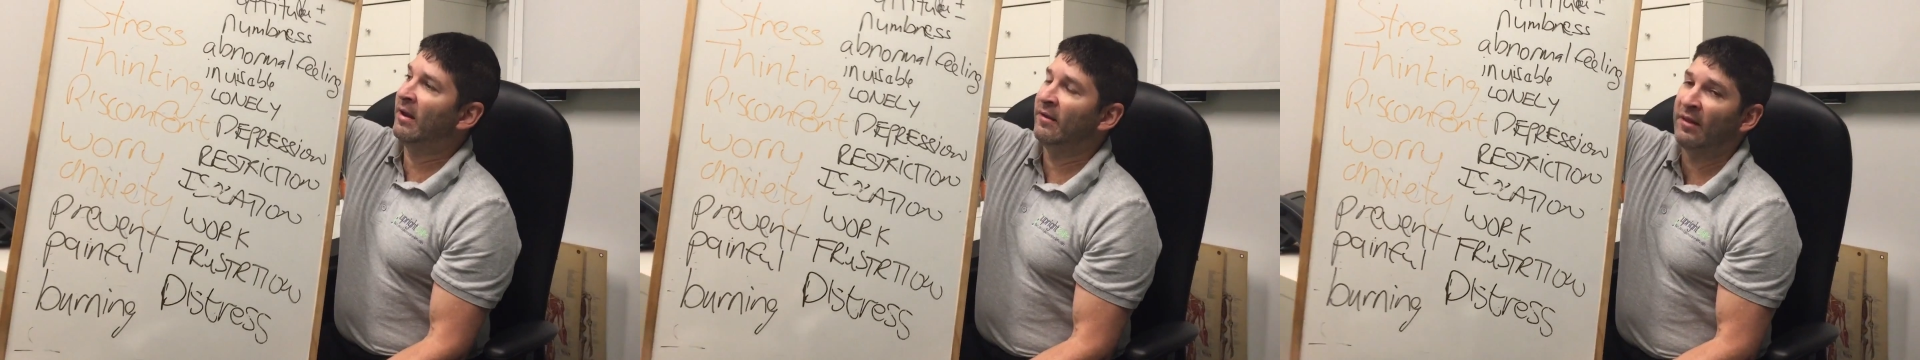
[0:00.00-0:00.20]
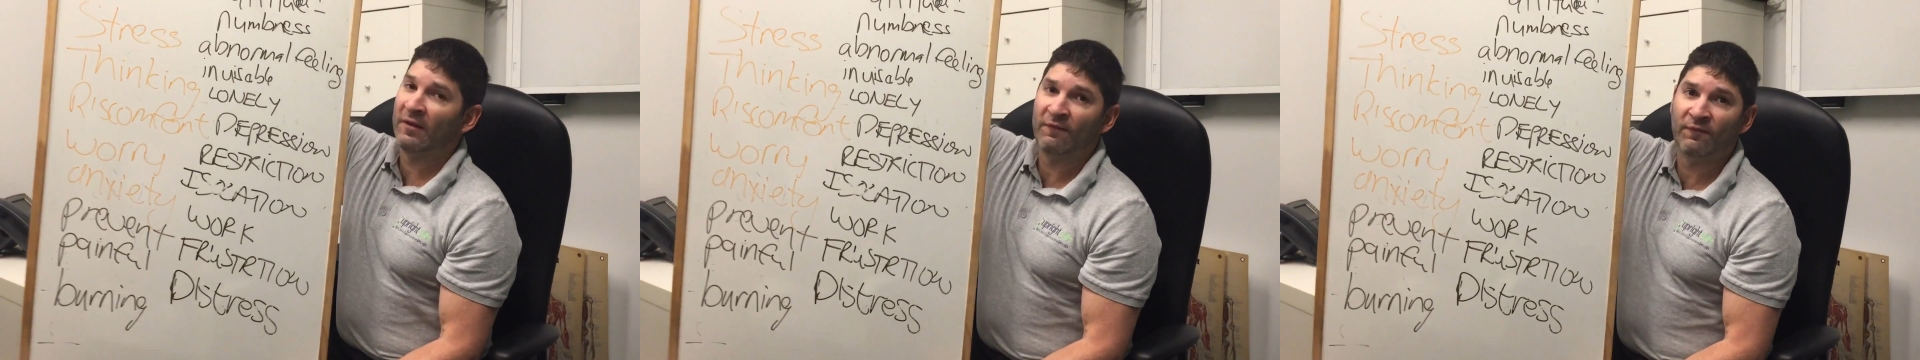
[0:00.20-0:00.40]

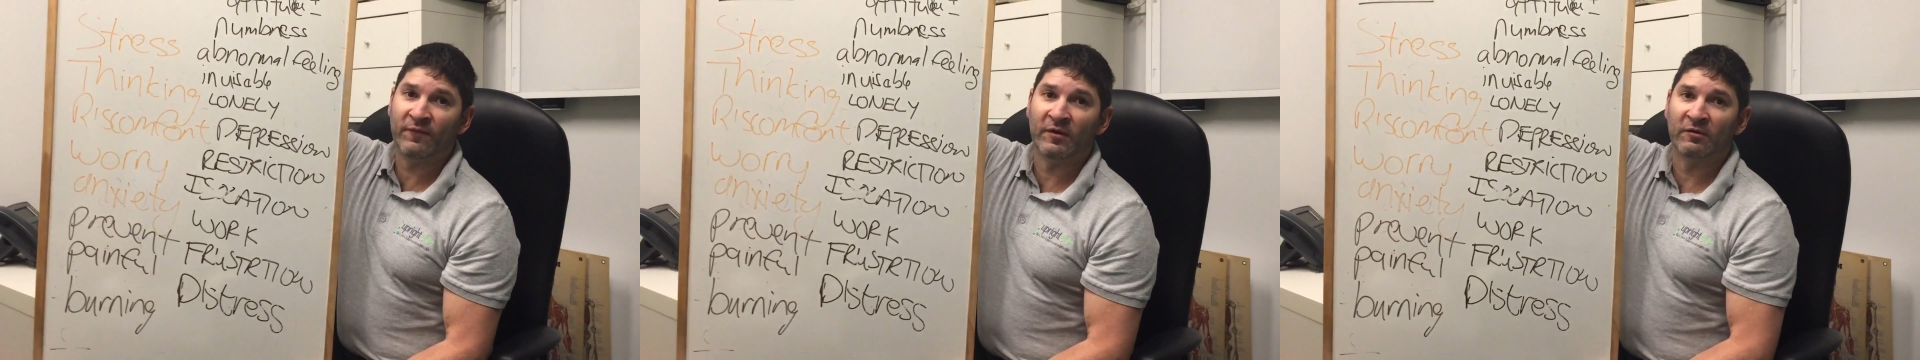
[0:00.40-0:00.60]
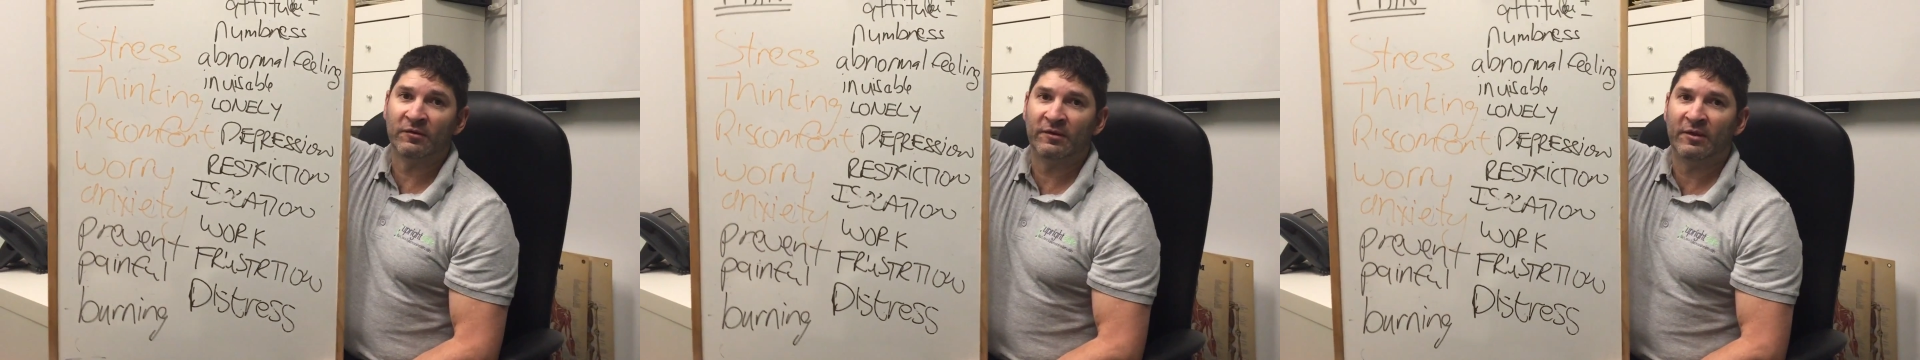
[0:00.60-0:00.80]
and they
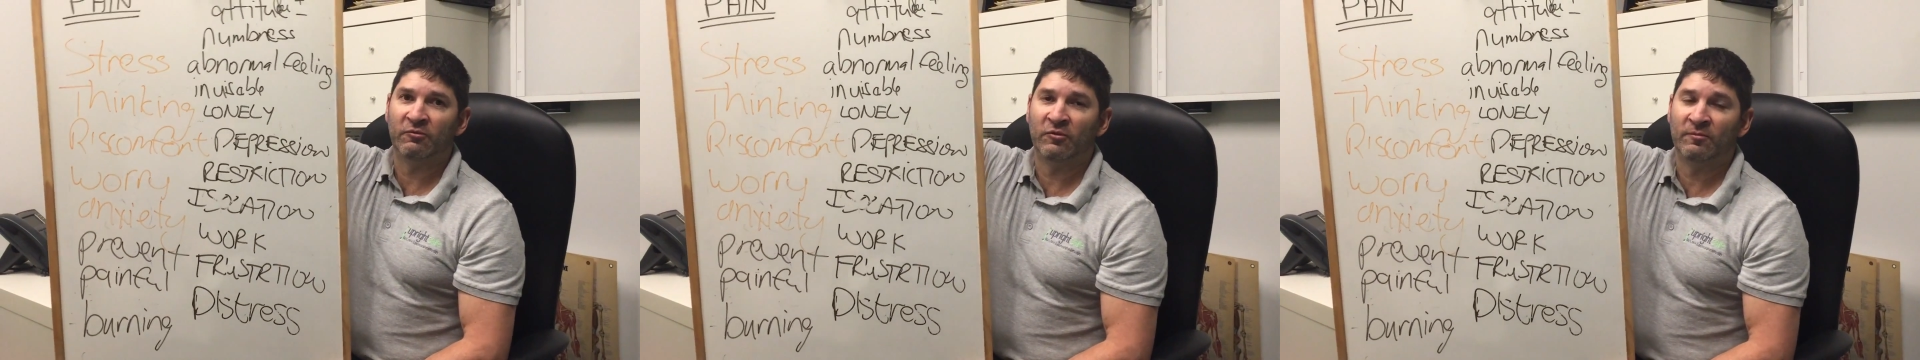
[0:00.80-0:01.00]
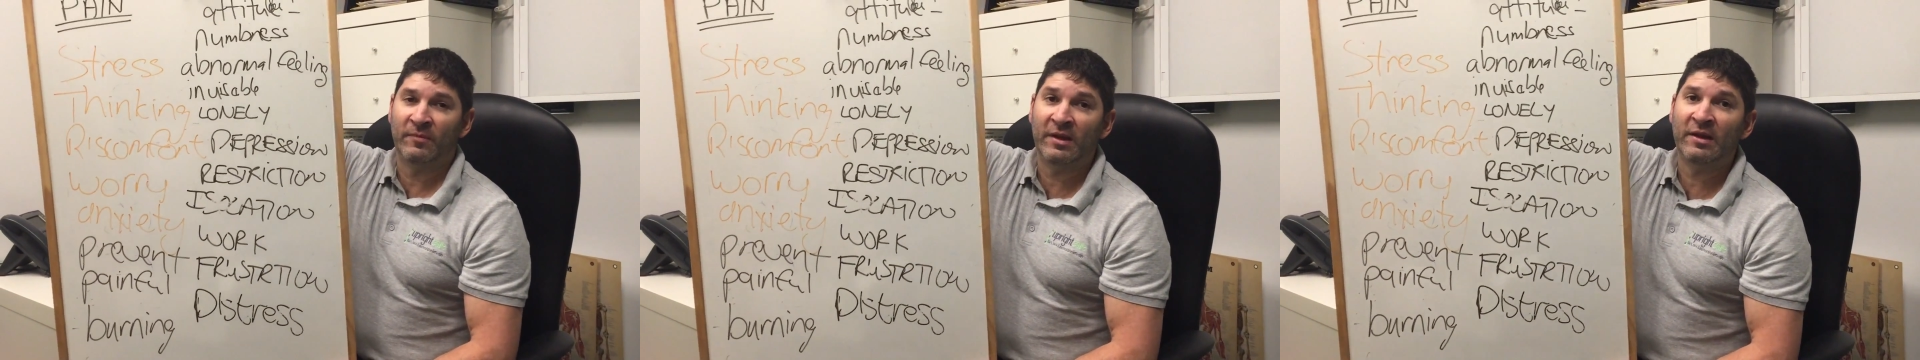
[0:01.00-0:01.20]
felt there
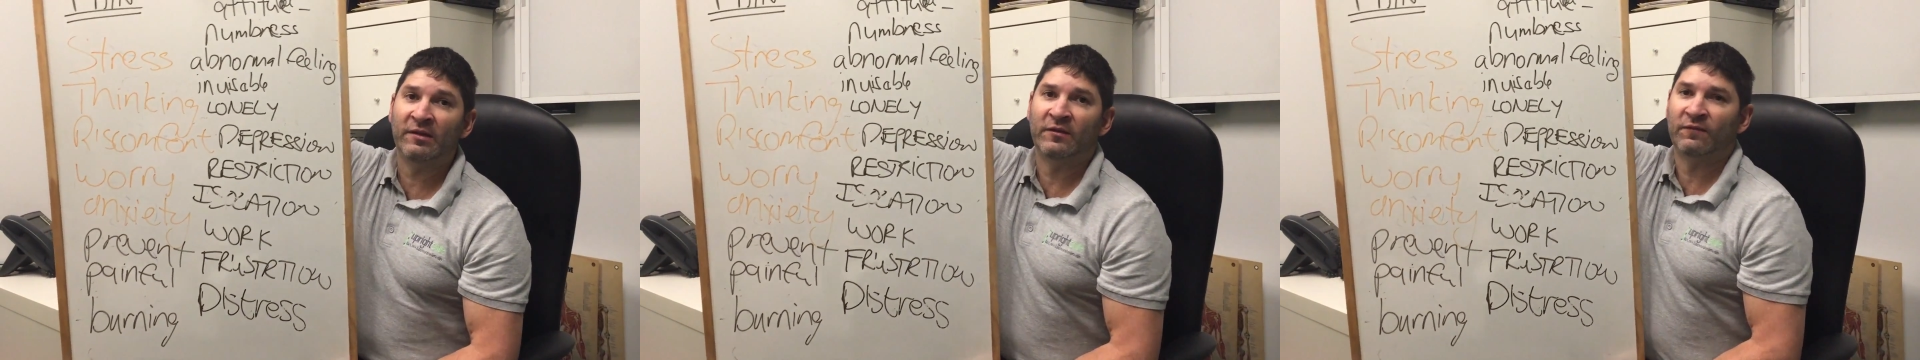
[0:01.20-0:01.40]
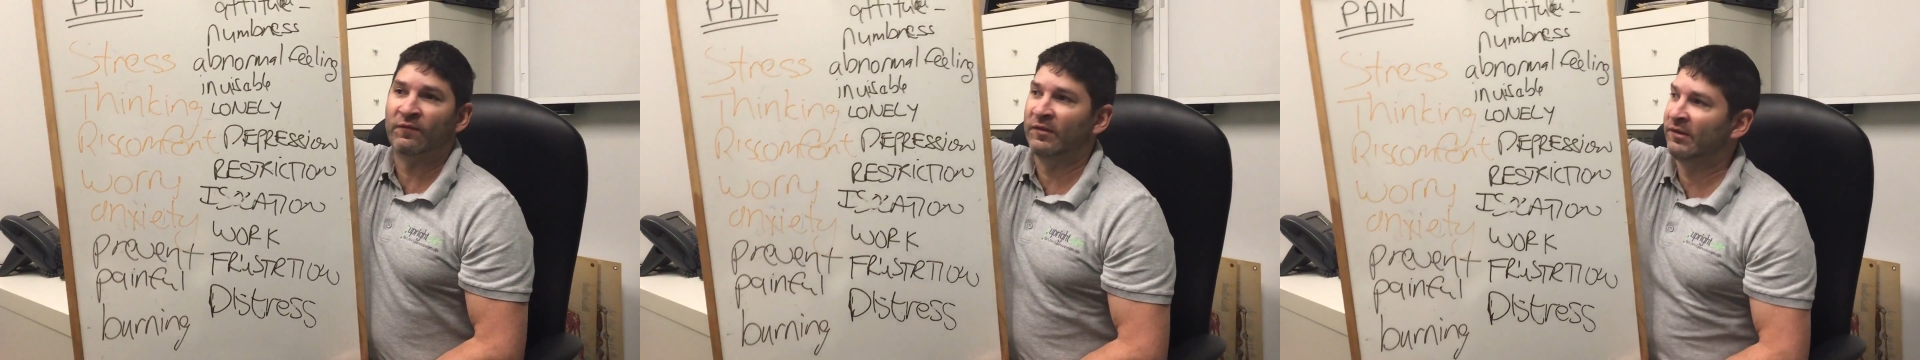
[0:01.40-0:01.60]
were many
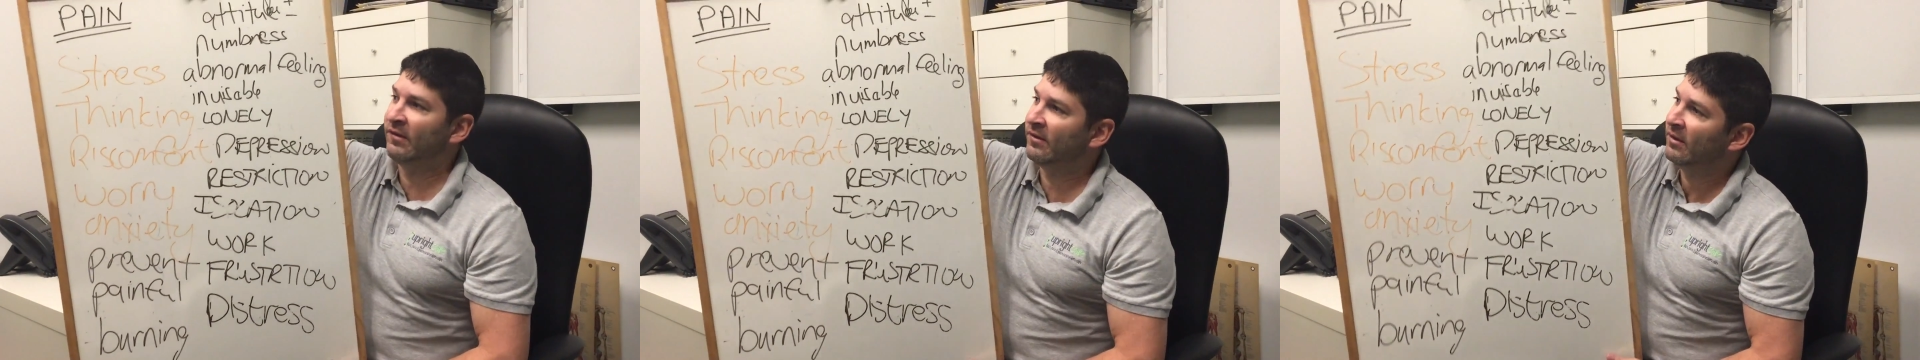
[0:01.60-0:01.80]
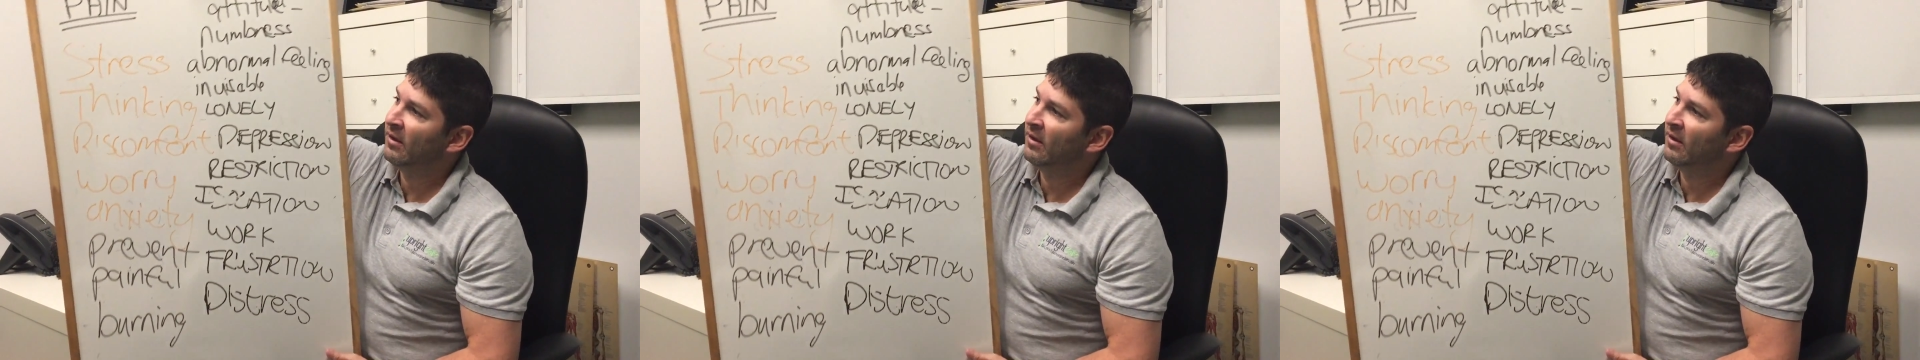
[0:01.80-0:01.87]
different